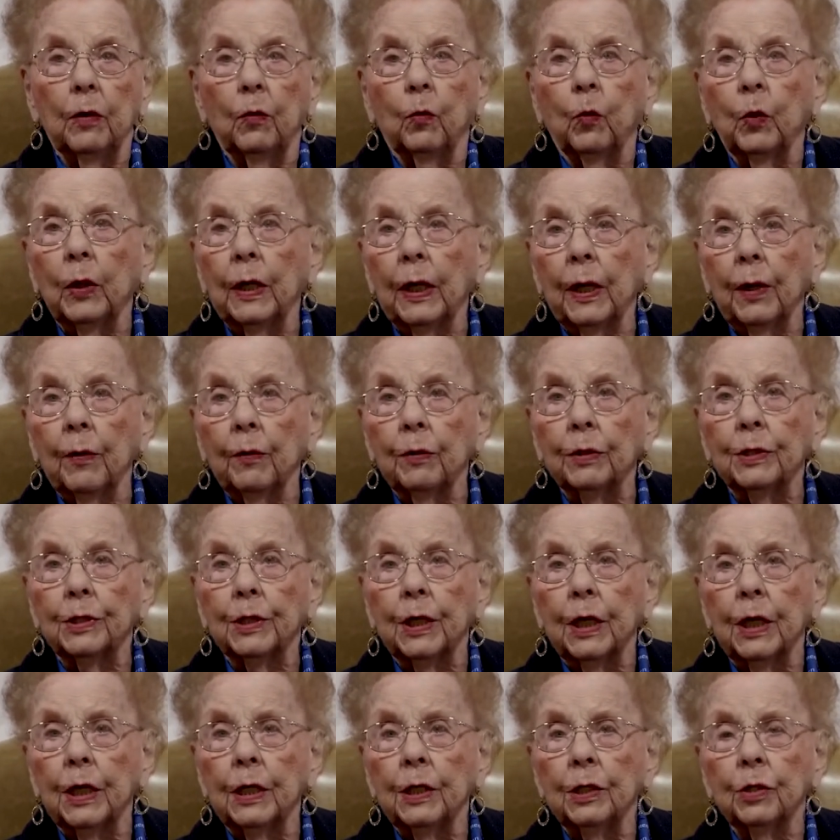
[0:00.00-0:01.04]
when I was
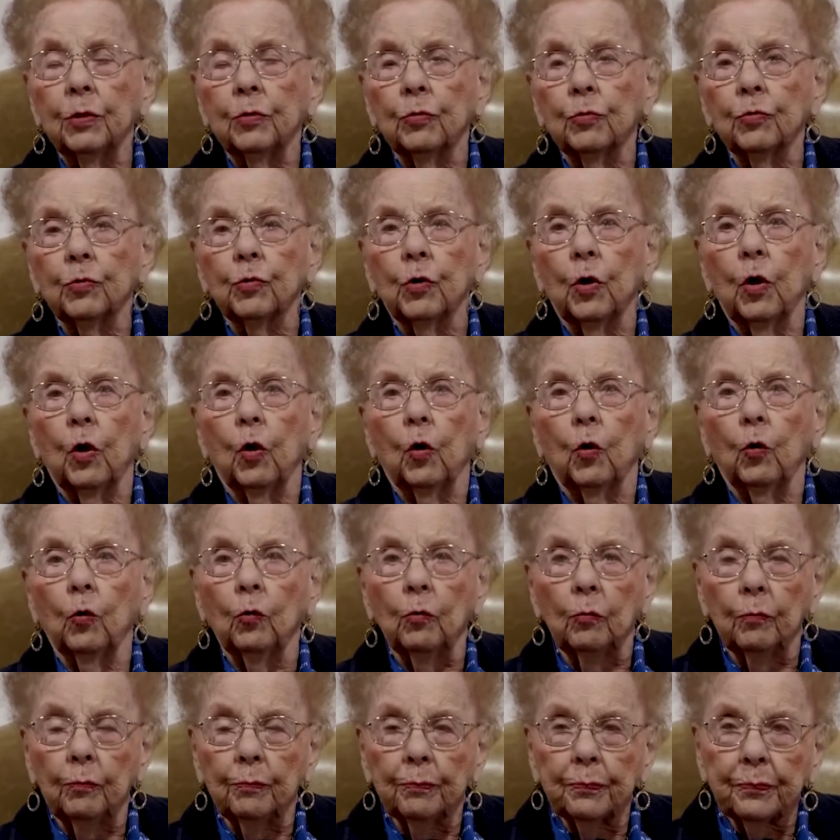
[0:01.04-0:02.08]
8 years
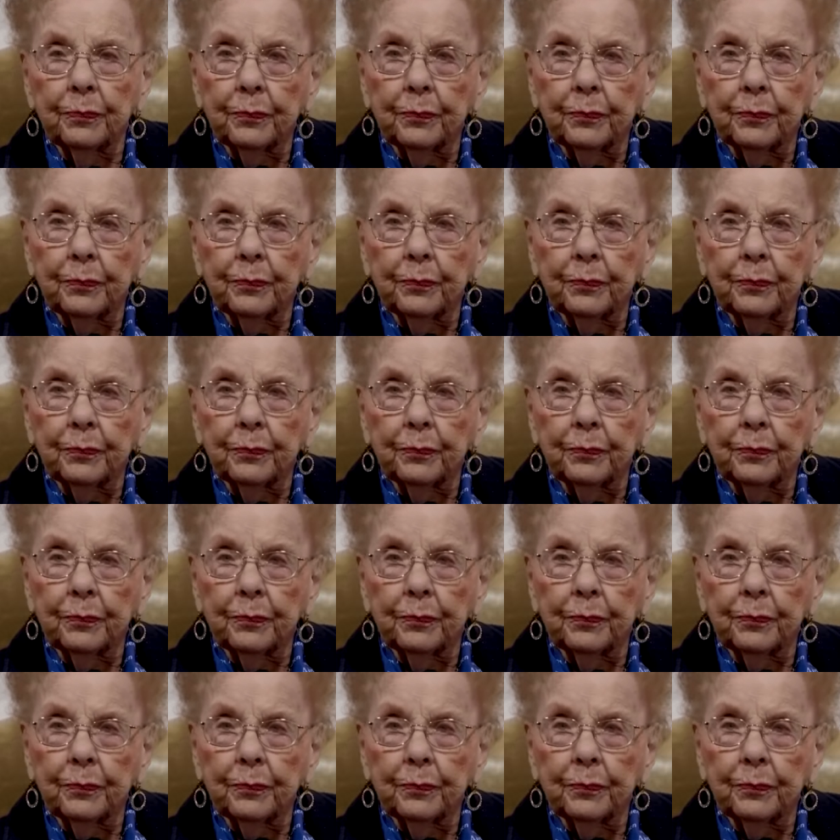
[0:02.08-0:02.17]
old,